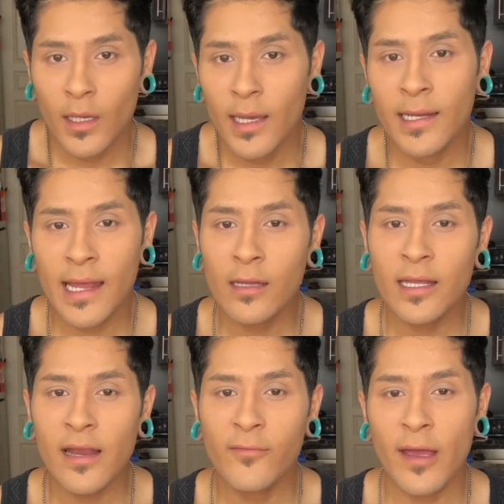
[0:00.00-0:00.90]
And now
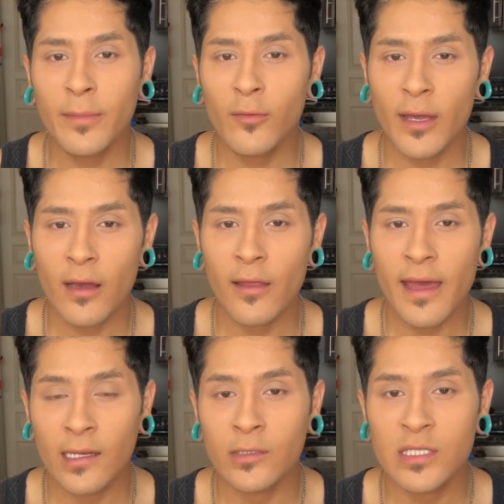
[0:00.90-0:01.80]
that I've wiped away all
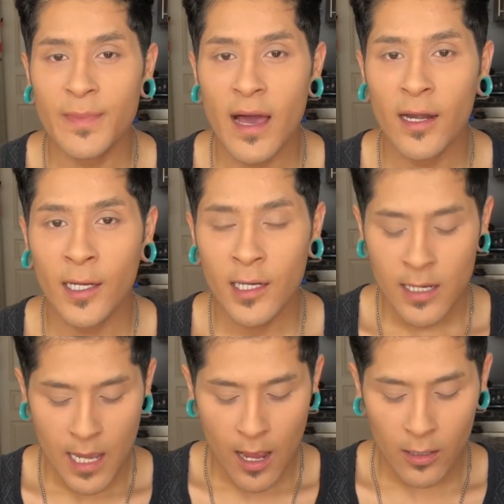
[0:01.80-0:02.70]
that loose powder,
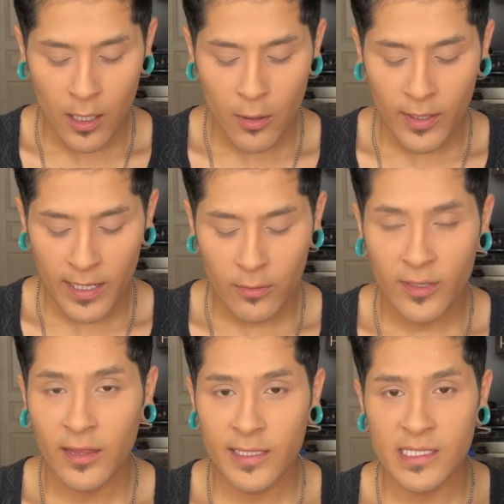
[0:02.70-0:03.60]
I'll go in
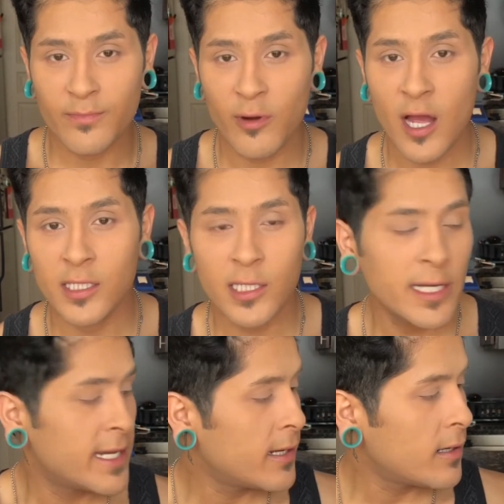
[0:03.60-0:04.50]
with this bronzer
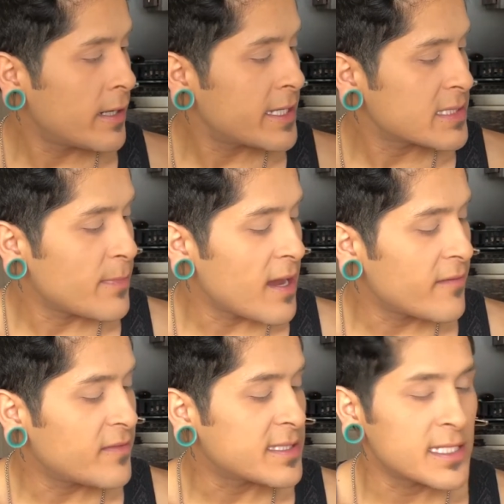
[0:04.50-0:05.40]
here. It's by
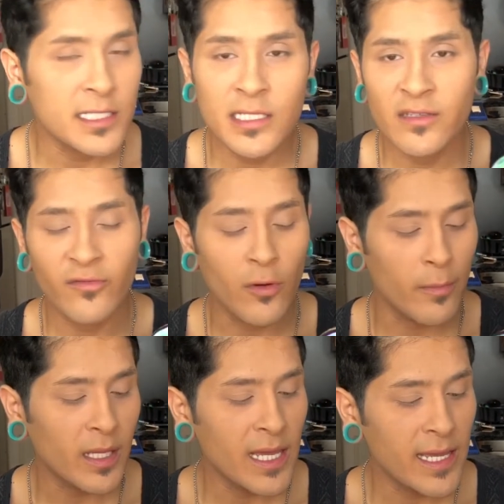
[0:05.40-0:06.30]
Physicians
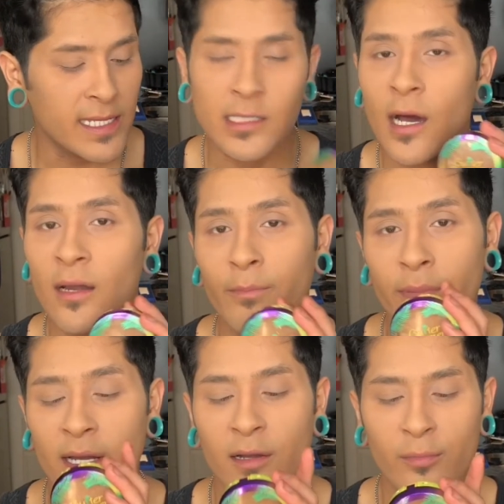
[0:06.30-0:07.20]
Formula. It's called
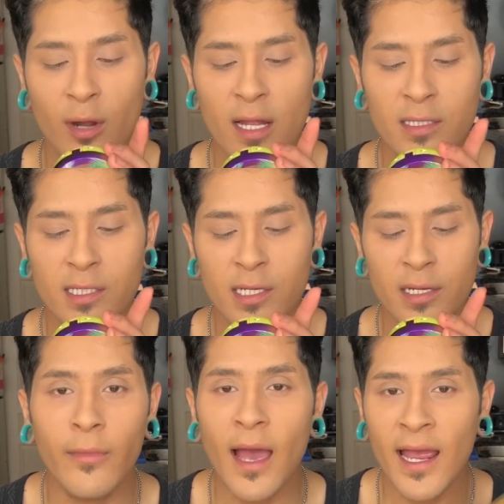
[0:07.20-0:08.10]
Butter
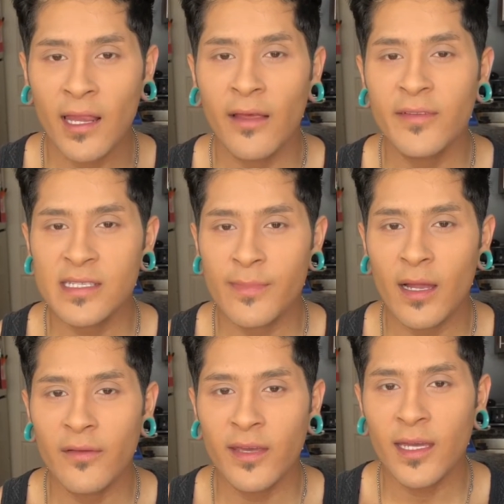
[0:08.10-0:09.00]
Bronzer. I love the
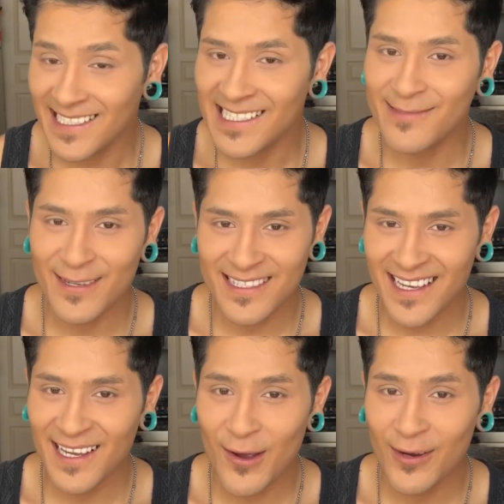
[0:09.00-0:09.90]
smell of it. It smells
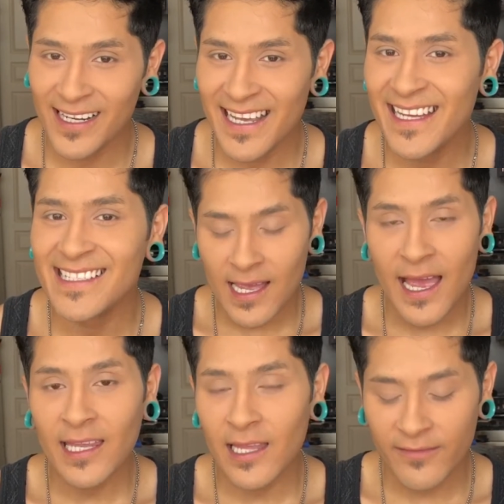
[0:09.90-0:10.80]
like coconut. I
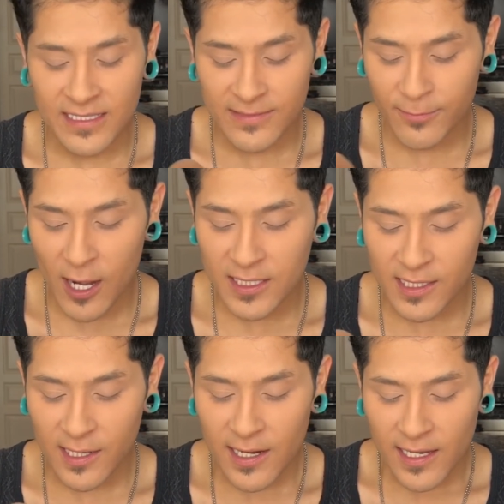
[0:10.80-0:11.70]
love this
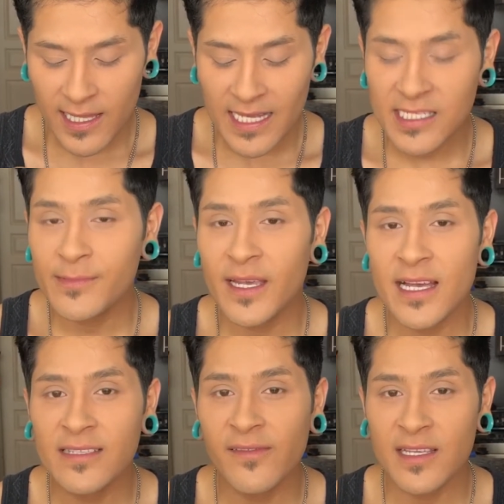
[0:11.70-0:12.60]
bronzer, not just
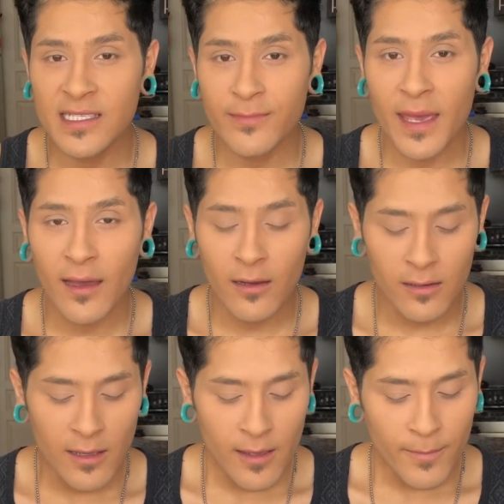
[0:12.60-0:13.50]
because of the
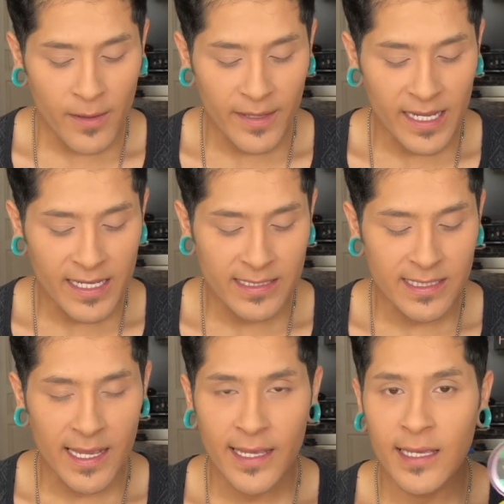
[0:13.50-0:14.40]
smell, but because
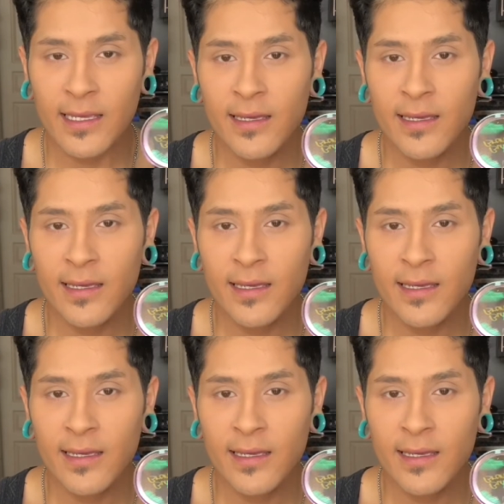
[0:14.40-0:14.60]
like